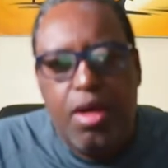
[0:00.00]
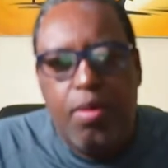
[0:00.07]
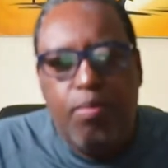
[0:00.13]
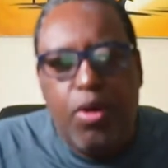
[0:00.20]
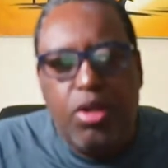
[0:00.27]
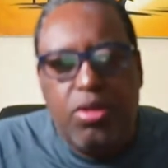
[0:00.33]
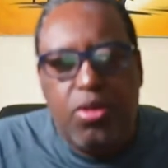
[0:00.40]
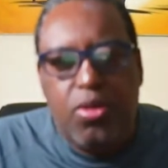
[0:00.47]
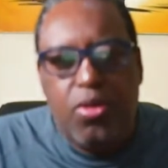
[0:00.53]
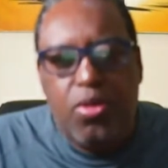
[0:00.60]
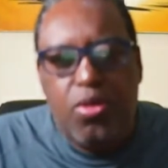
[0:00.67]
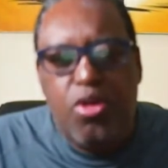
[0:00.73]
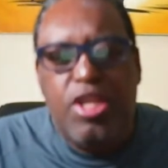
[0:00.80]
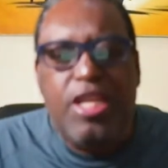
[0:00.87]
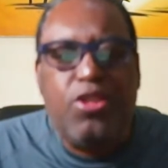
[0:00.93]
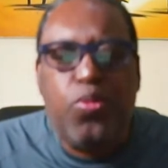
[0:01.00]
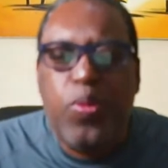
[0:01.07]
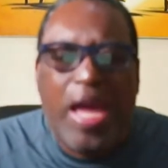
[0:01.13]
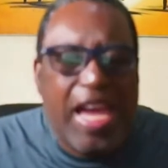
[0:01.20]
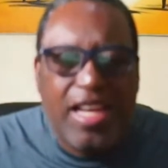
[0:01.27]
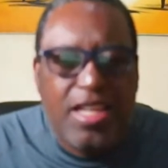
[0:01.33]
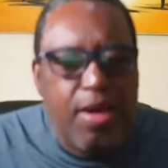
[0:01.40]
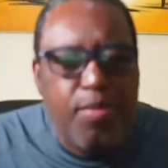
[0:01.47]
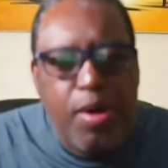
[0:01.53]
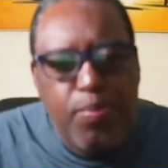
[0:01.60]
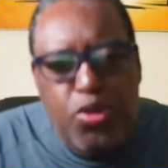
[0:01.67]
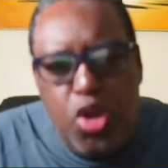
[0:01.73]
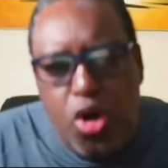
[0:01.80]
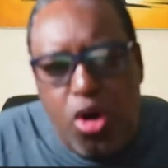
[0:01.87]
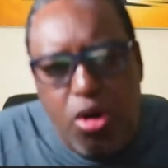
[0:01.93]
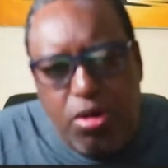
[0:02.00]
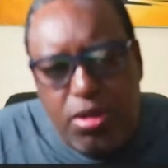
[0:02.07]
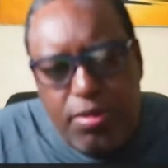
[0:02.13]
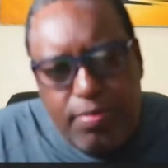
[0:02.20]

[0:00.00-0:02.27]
But would it wake them up, though?